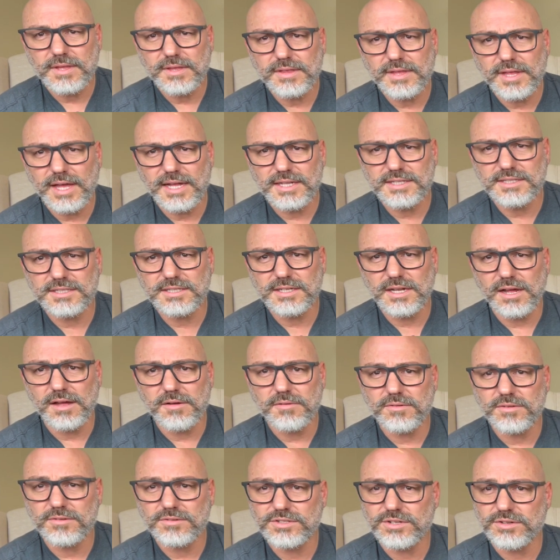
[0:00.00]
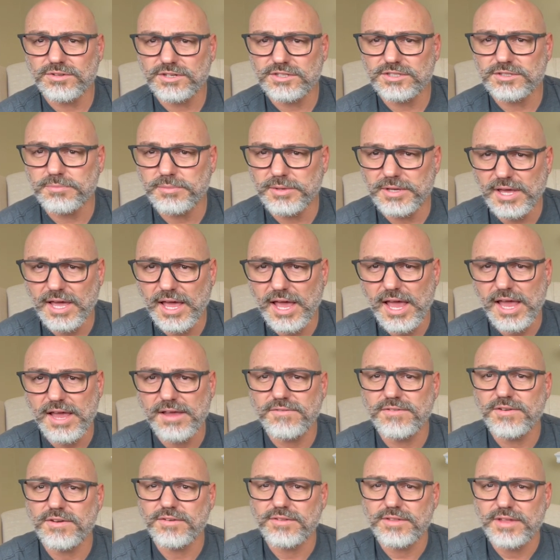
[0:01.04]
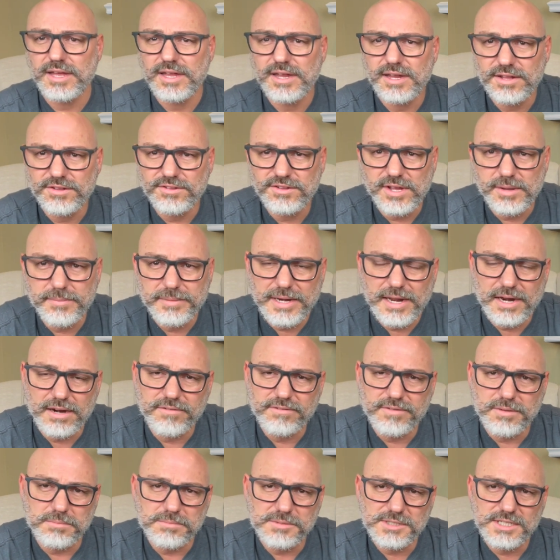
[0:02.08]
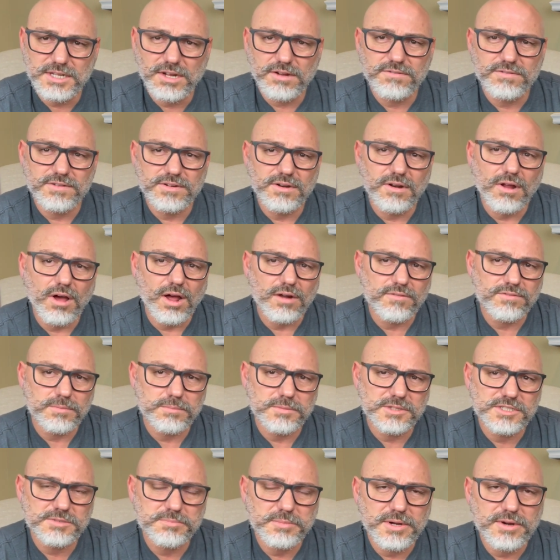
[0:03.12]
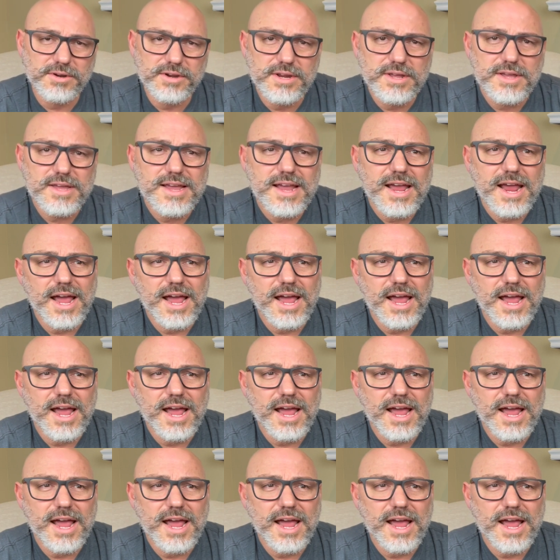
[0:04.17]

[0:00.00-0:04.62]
That's so there's behavior that is coming out of themselves and not from the Spirit.